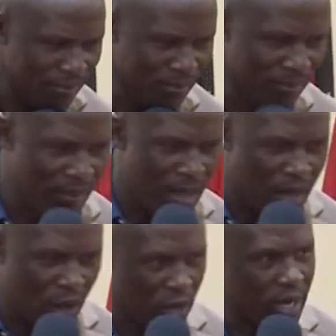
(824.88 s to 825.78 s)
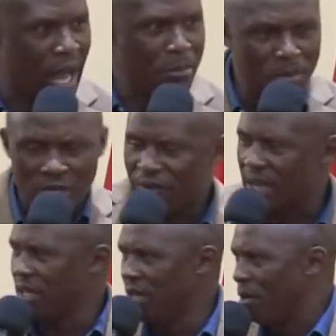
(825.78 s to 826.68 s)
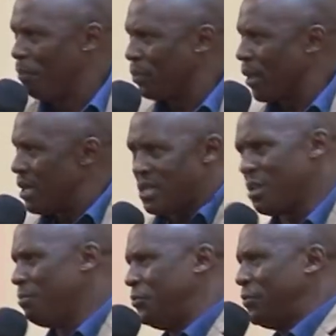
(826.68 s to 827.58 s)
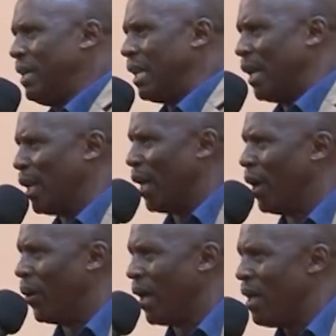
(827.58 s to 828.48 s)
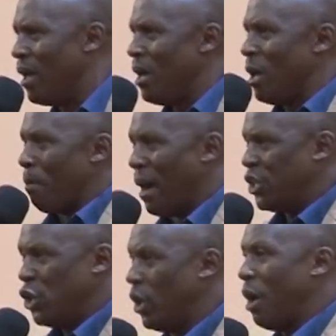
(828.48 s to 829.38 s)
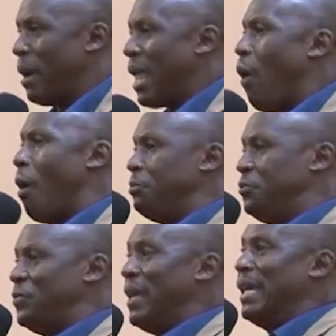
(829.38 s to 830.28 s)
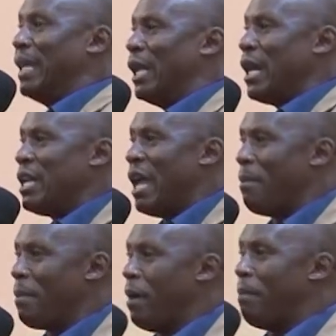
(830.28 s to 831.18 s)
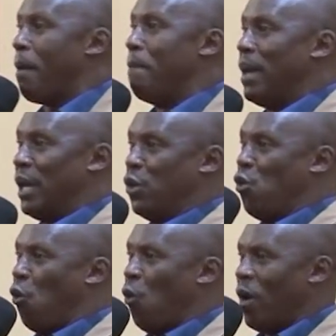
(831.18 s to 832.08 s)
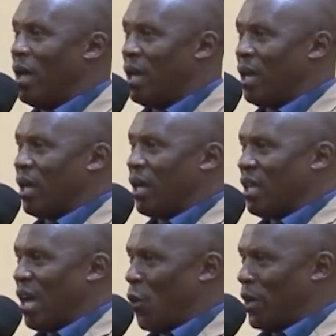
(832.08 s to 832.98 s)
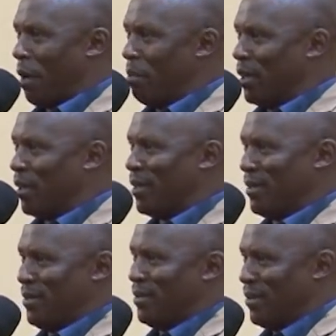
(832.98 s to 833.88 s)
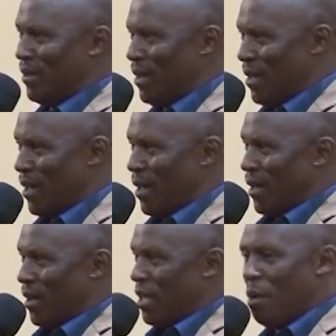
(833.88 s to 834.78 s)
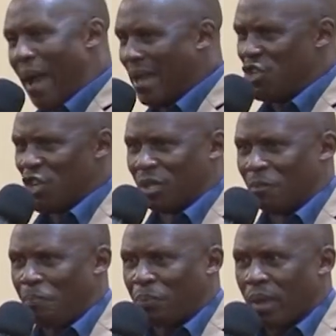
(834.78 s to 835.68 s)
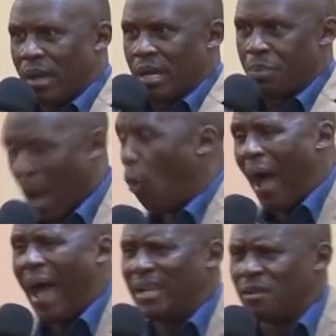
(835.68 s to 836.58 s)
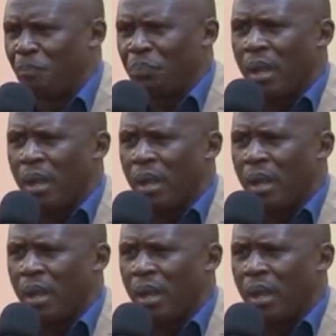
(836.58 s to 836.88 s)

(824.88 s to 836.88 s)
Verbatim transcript: Huyo hmm? We are not missing feel yenyewe. we.'" but yule mwenye awamfil ndiye amebeba mbegu ya unabii imagine the one